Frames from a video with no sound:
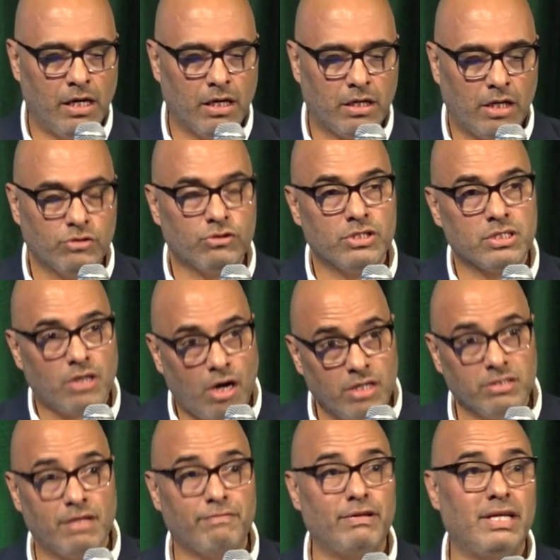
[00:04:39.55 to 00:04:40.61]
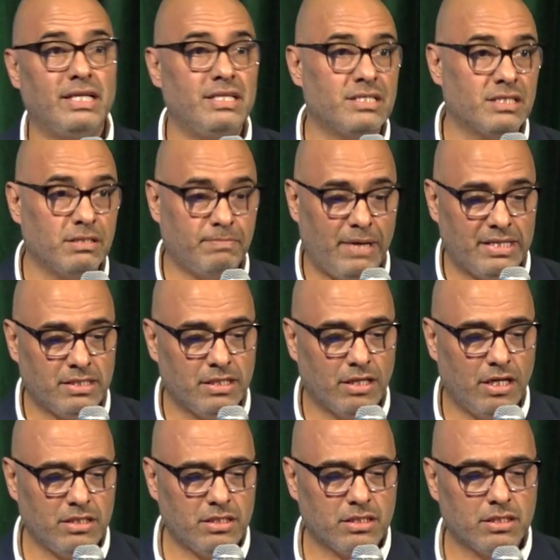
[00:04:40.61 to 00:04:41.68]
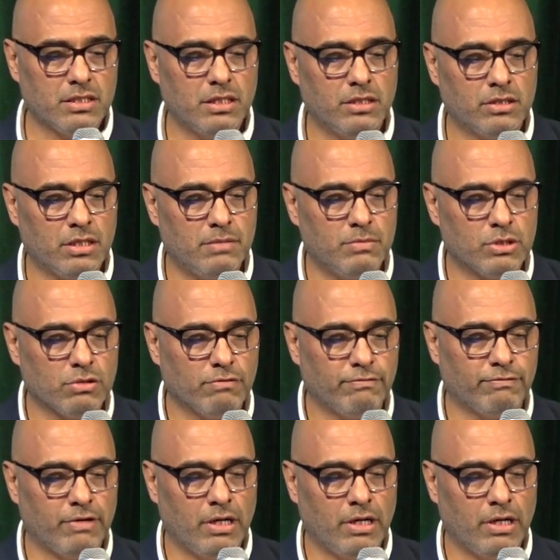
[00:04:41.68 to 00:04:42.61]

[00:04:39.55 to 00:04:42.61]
Countries are definitely surpassing us in terms of